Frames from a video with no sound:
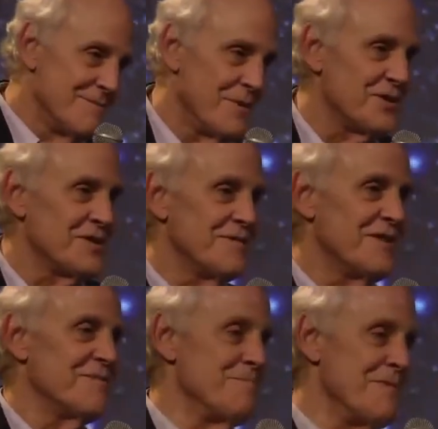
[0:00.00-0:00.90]
Most of
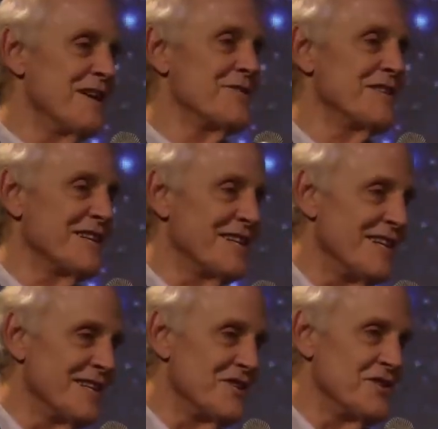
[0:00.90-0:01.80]
our modern
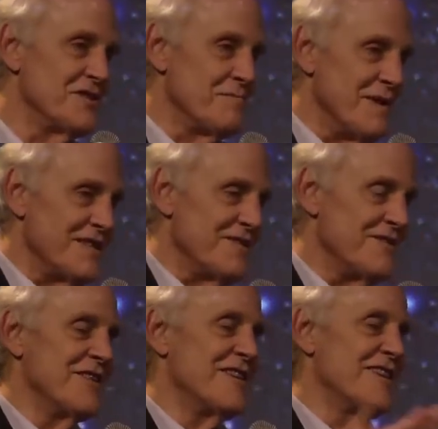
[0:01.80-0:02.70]
technology is based
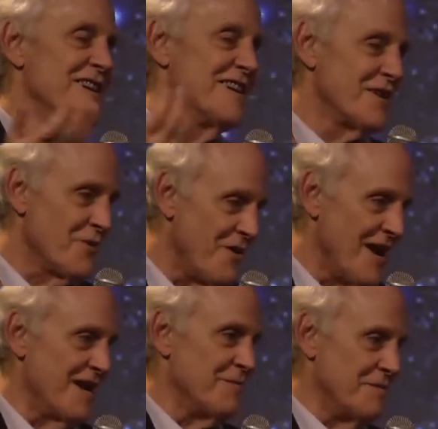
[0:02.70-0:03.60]
on our
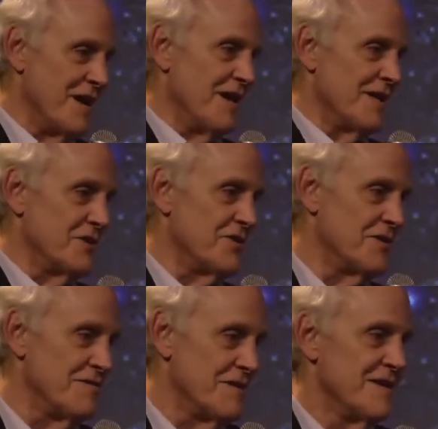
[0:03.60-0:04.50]
quantum knowledge
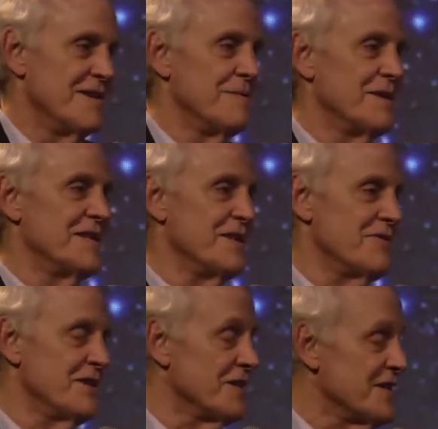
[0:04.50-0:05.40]
of
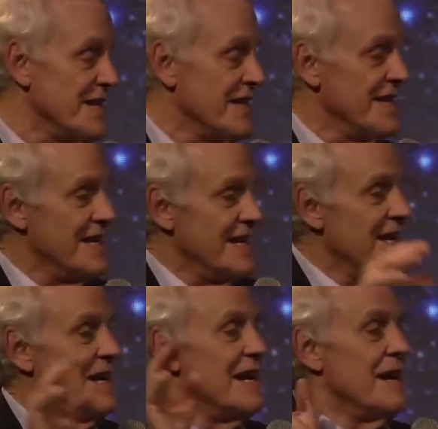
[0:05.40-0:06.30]
materials.
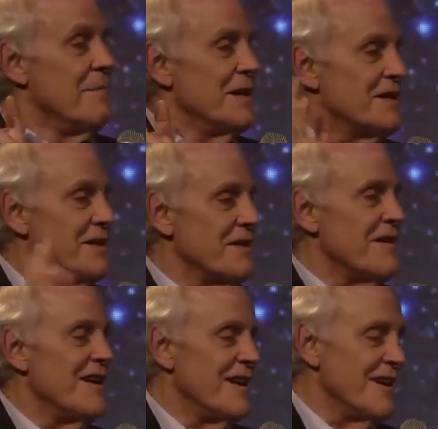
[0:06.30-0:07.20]
But there
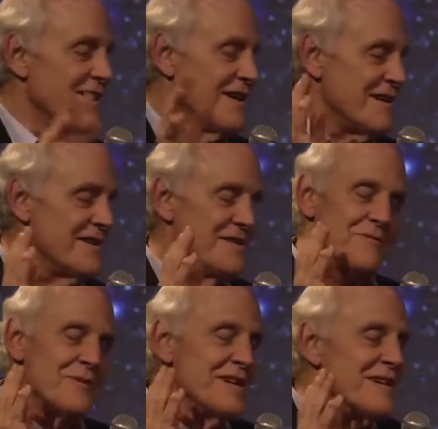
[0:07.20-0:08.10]
are,
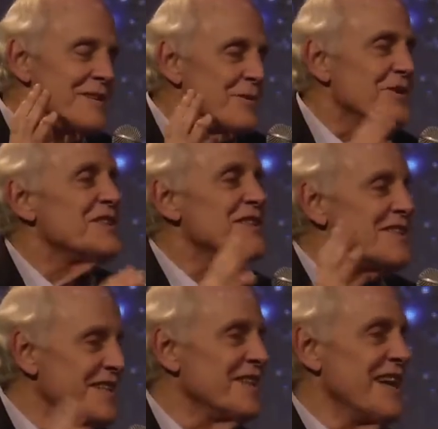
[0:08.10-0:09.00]
we, we're
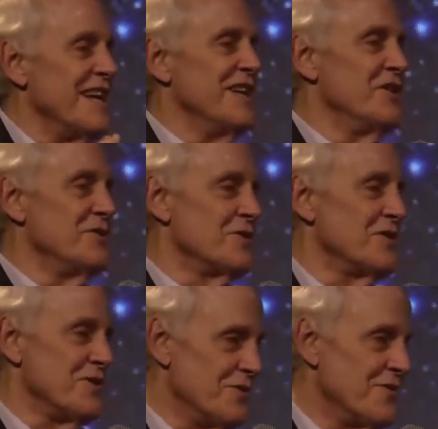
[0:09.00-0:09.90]
still getting
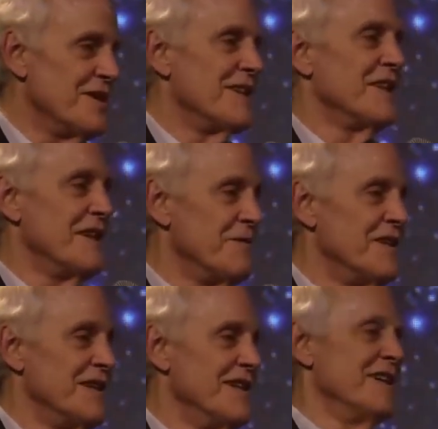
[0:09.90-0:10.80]
used to
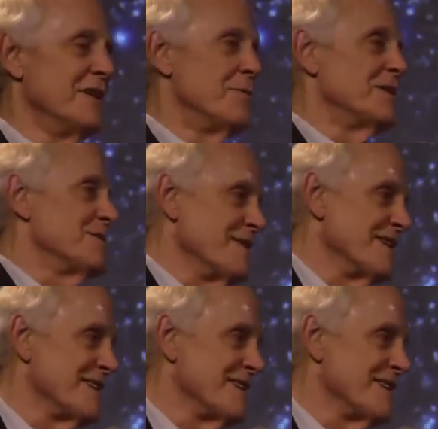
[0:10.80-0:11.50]
living in Hilbert space.